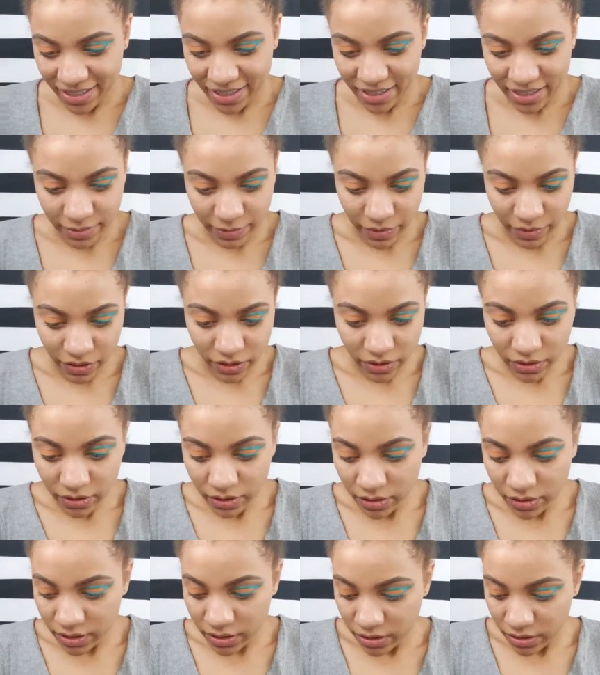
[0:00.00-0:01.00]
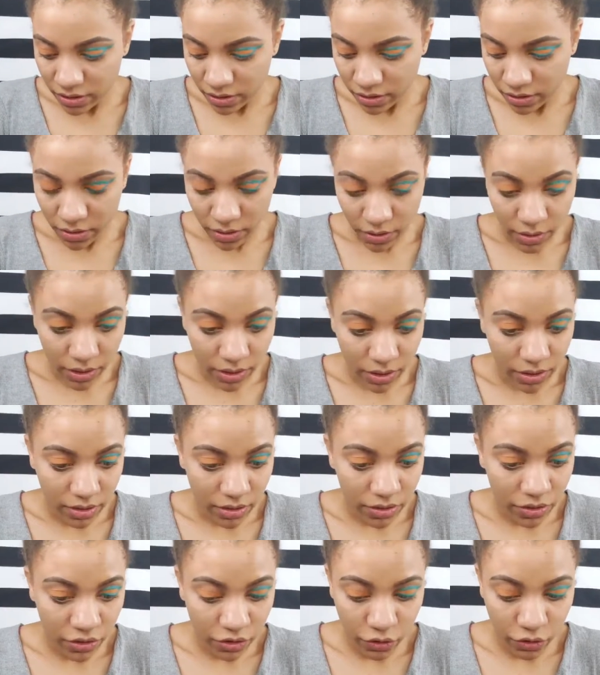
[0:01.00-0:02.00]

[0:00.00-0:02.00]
So I'm going to